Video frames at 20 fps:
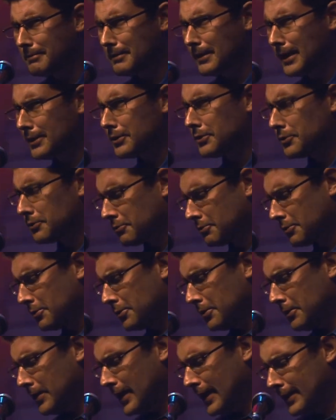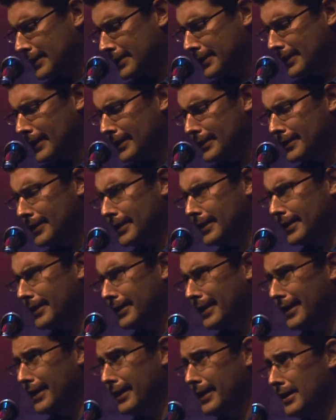It's true, he said that
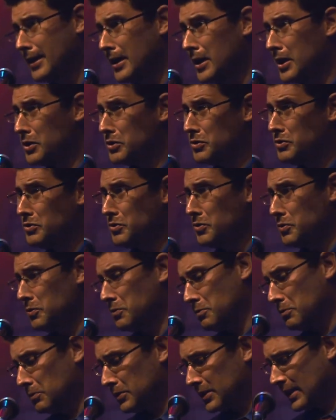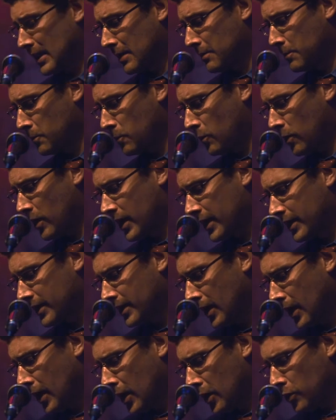he knew
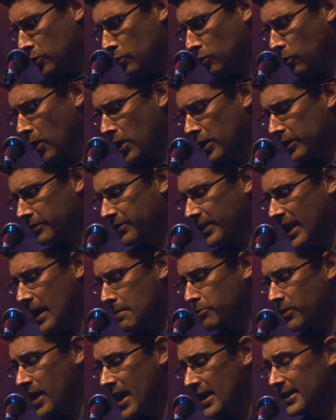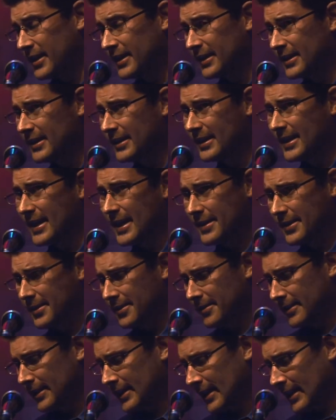someone who worked for that brand and can get
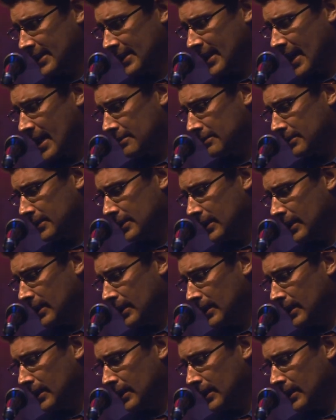her a discount.